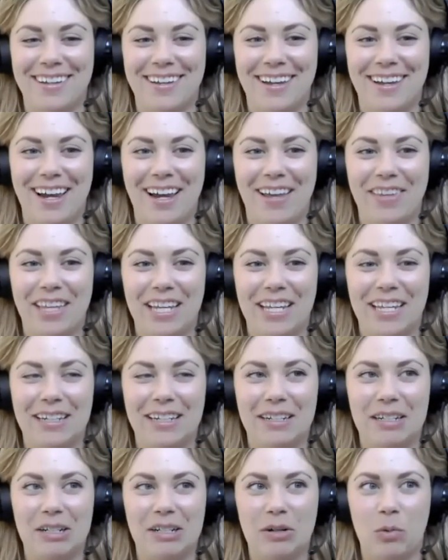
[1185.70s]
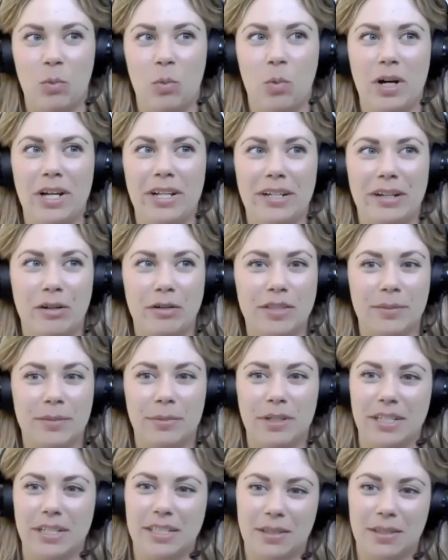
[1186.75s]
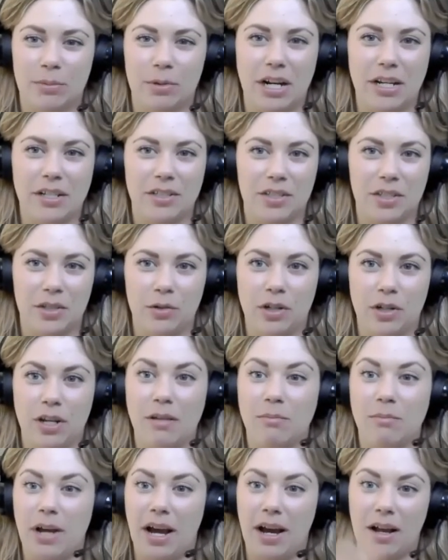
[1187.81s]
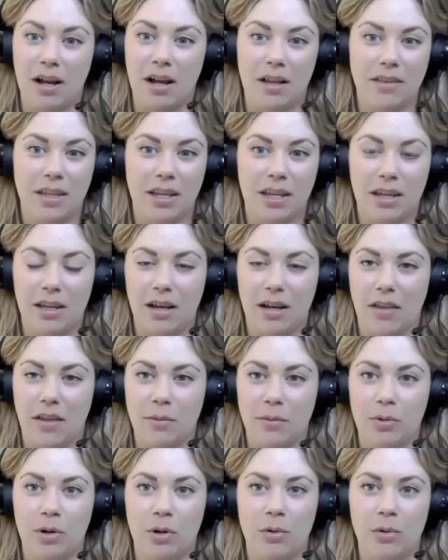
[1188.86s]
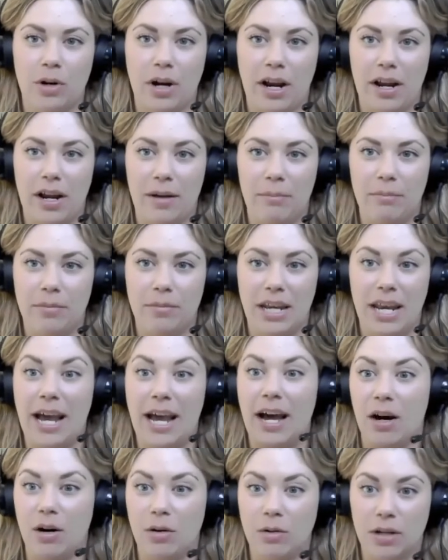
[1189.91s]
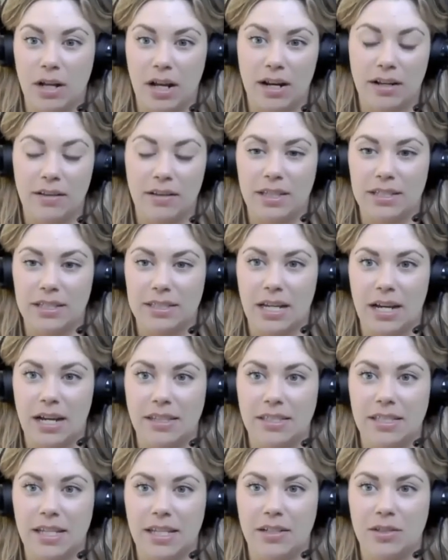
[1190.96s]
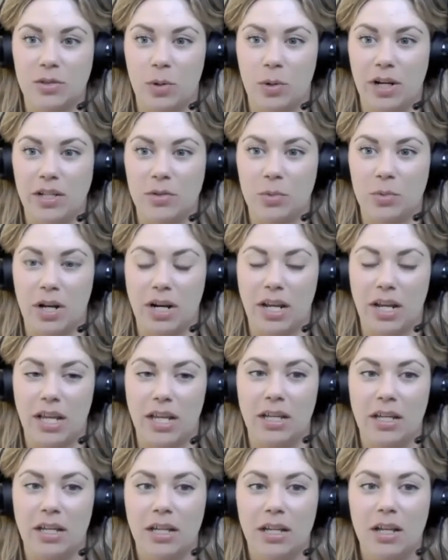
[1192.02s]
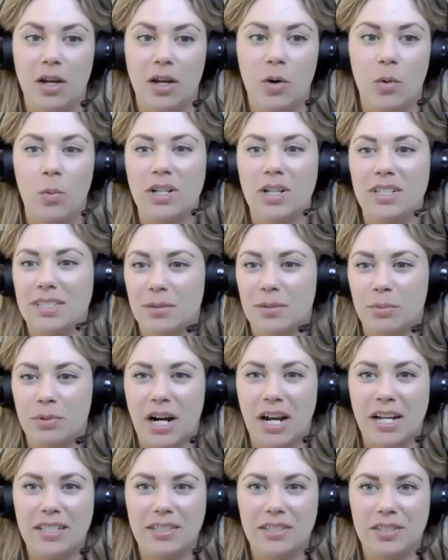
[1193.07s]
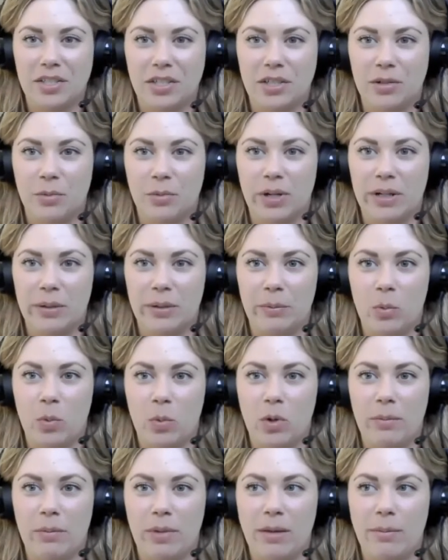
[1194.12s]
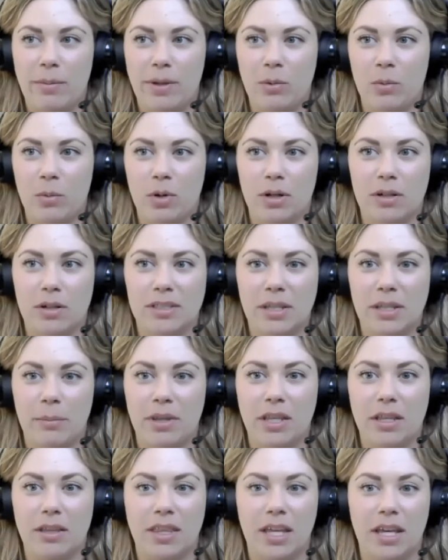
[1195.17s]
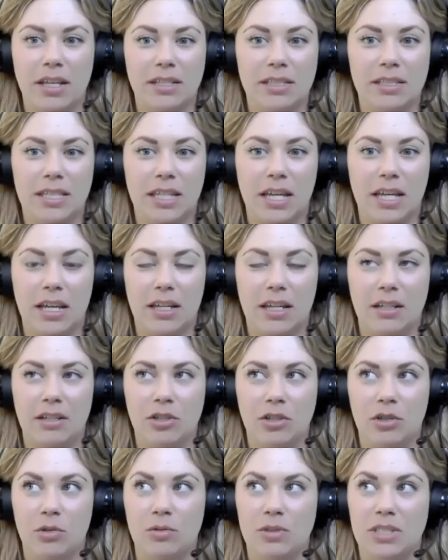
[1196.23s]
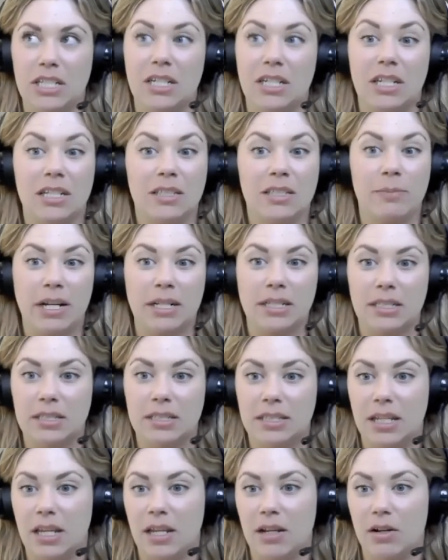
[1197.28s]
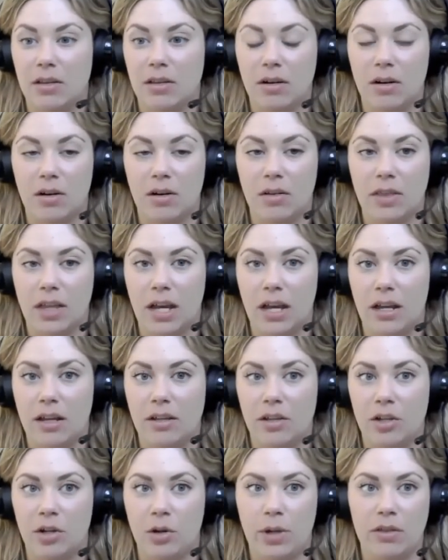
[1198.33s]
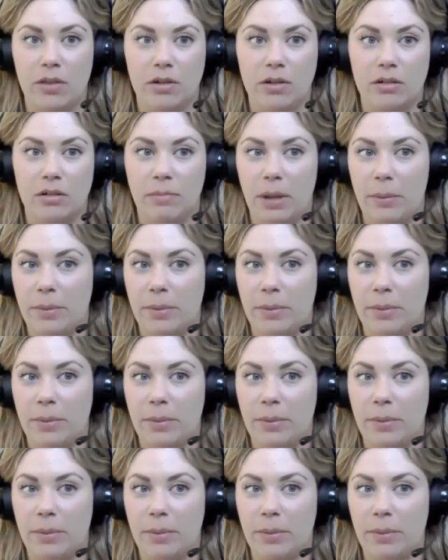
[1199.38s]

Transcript: And then what ultimately surprised you looking back on the program now, kind of this hindsight 2020, what surprised you? What maybe were some of the things that you didn't expect to see or that, either maybe